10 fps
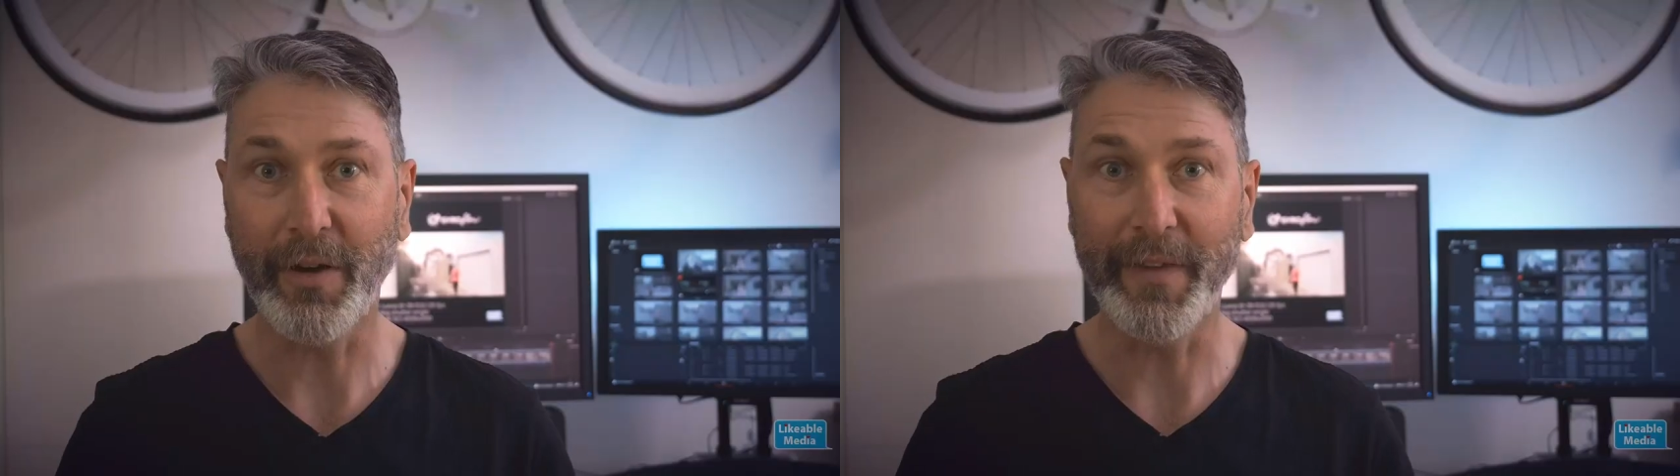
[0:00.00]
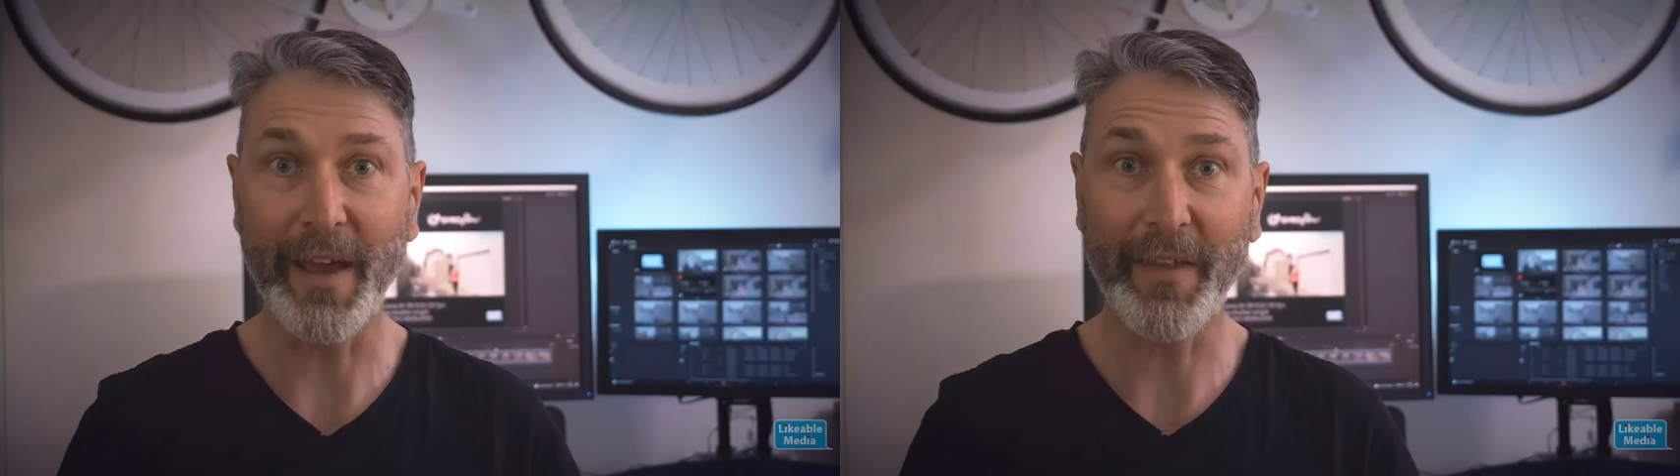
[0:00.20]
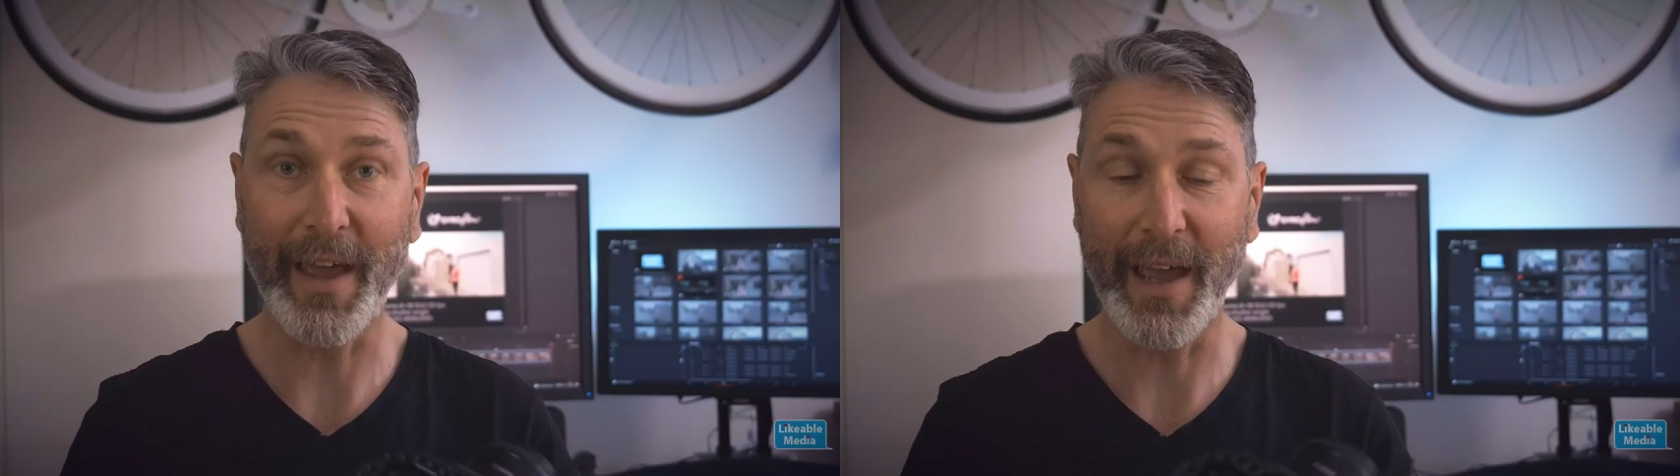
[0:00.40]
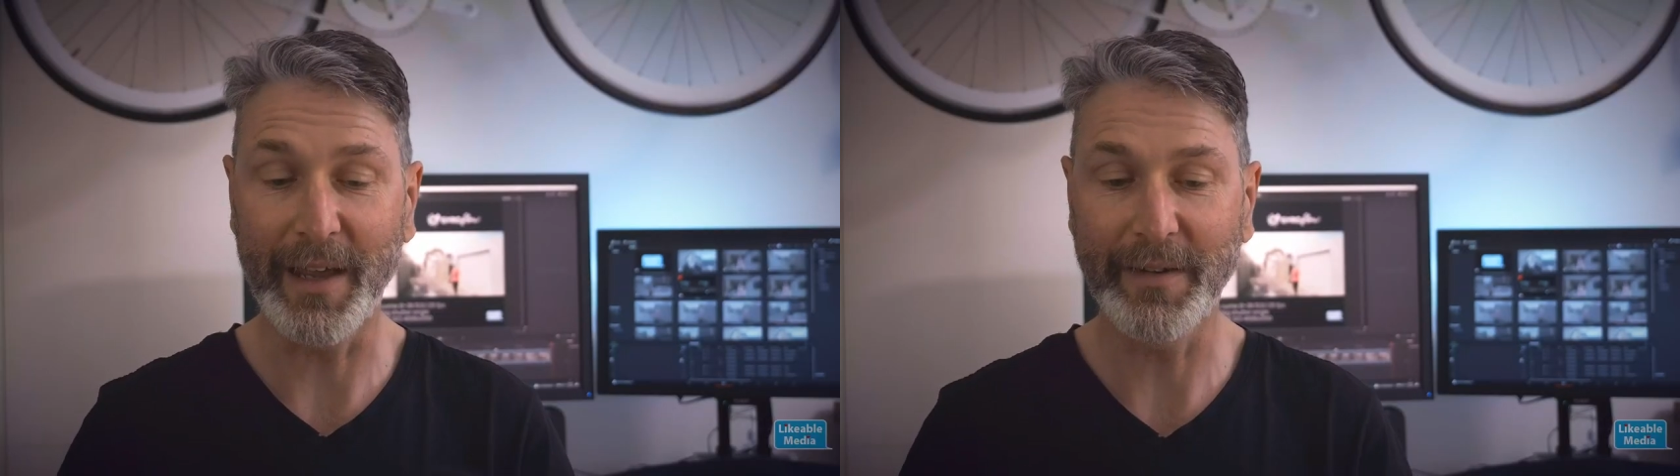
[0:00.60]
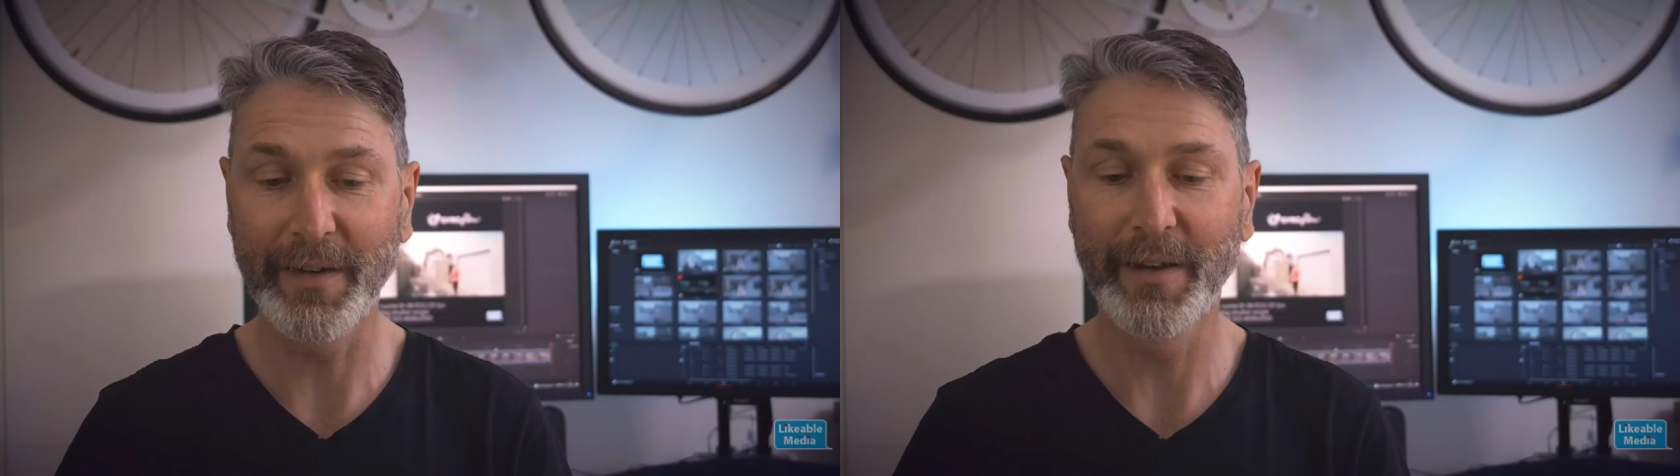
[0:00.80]
On the other
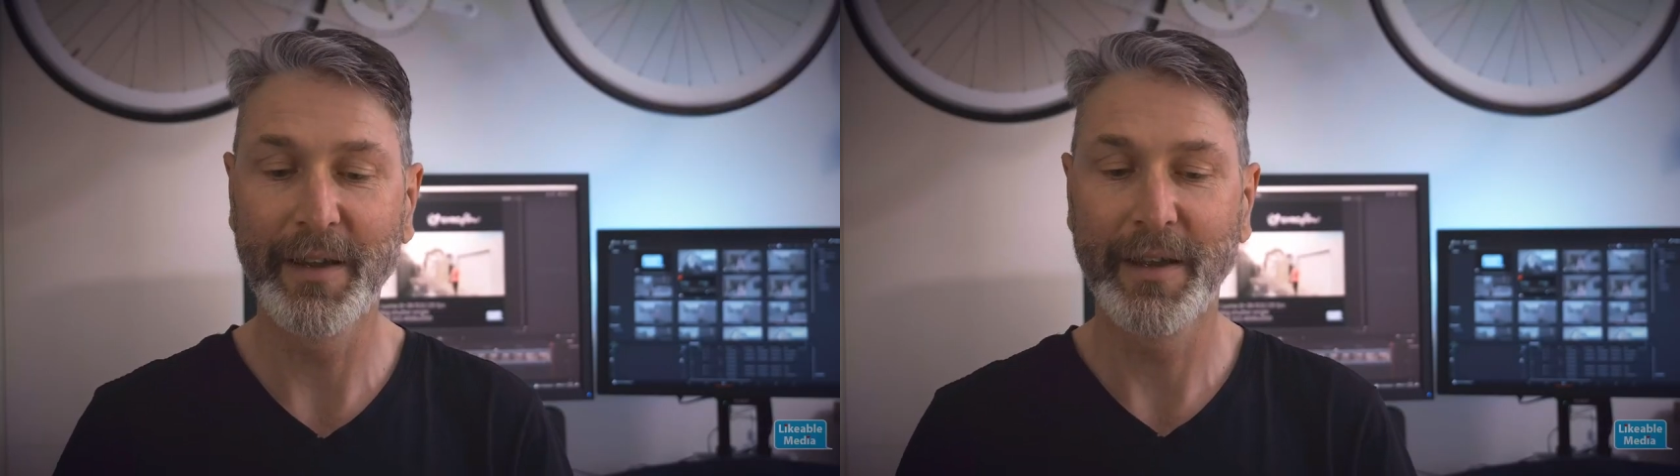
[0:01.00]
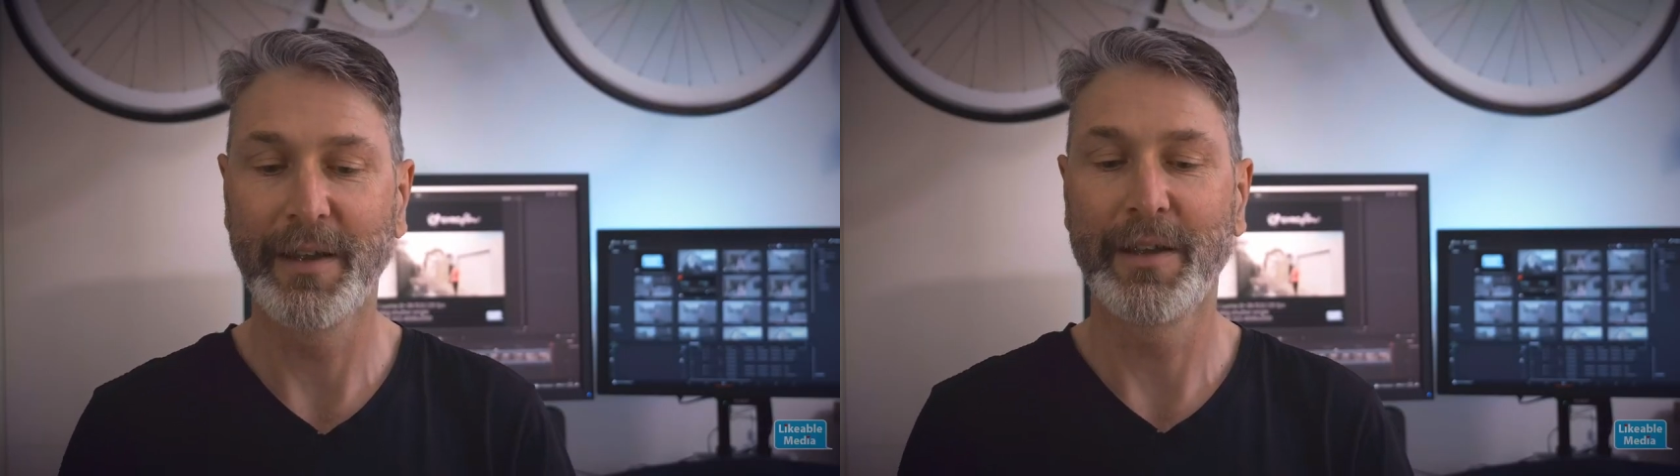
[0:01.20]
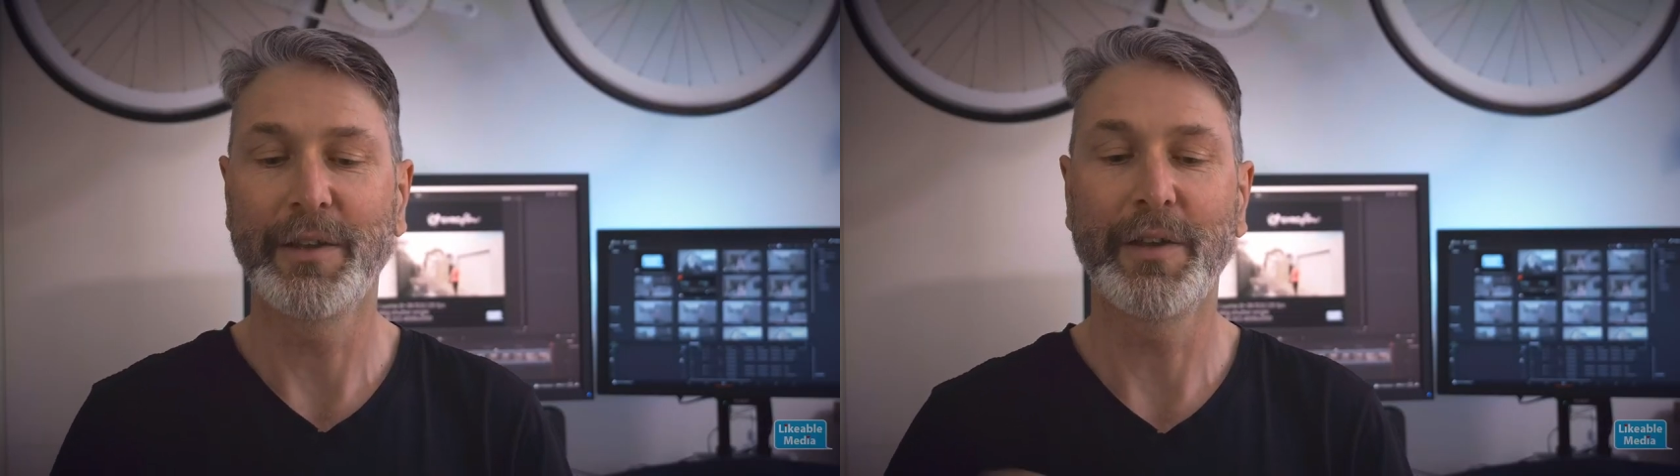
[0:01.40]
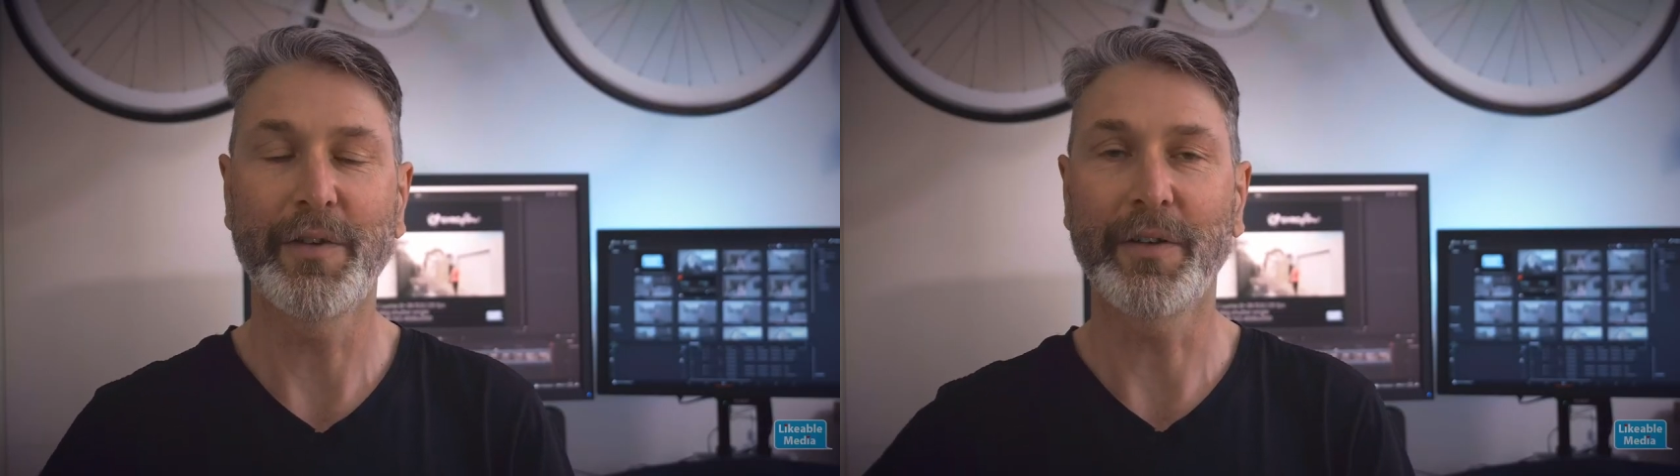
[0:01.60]
hand, you've